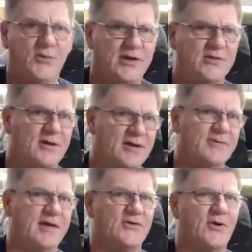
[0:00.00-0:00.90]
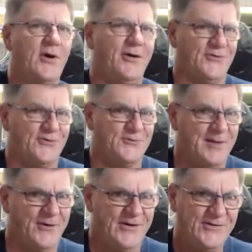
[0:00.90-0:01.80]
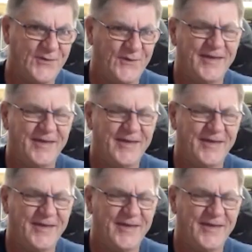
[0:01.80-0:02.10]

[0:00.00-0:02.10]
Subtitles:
we can relive our childhood memories.